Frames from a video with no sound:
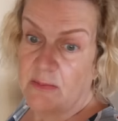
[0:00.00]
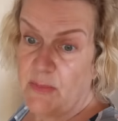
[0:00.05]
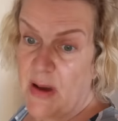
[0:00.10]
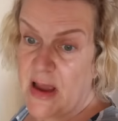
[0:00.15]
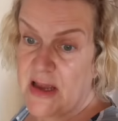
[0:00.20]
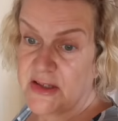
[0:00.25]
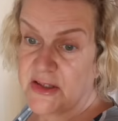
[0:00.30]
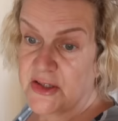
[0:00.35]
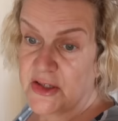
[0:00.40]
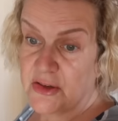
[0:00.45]

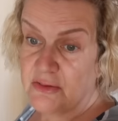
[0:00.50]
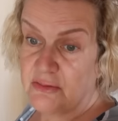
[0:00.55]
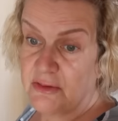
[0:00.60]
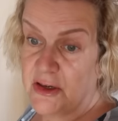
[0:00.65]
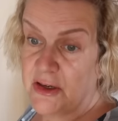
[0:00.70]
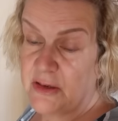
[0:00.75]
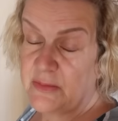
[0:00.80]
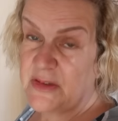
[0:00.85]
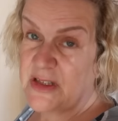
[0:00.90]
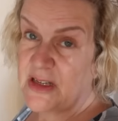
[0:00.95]
basic
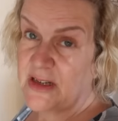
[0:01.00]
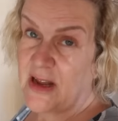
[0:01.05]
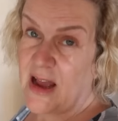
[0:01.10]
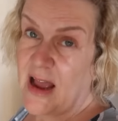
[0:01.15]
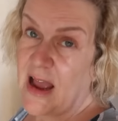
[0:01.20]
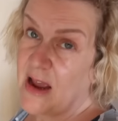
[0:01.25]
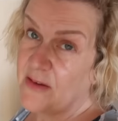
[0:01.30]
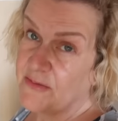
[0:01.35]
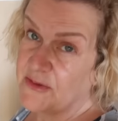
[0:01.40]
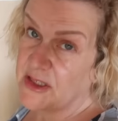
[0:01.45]
rooms, and I
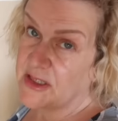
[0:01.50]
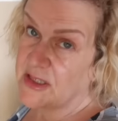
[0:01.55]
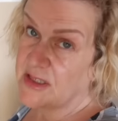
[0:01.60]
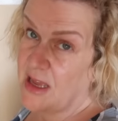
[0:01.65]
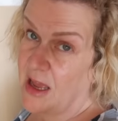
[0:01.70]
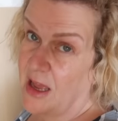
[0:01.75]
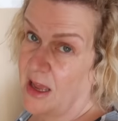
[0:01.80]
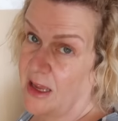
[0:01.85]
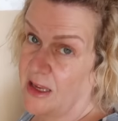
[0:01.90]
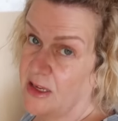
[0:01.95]
have to
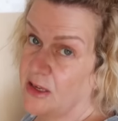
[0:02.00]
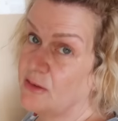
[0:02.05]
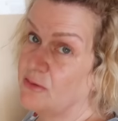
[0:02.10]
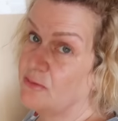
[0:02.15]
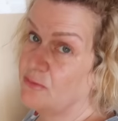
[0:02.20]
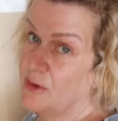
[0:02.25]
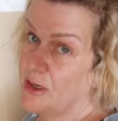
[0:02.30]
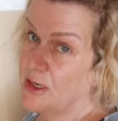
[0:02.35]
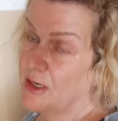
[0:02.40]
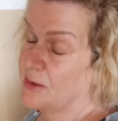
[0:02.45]
say,
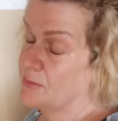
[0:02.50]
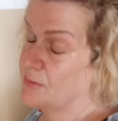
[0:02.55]
really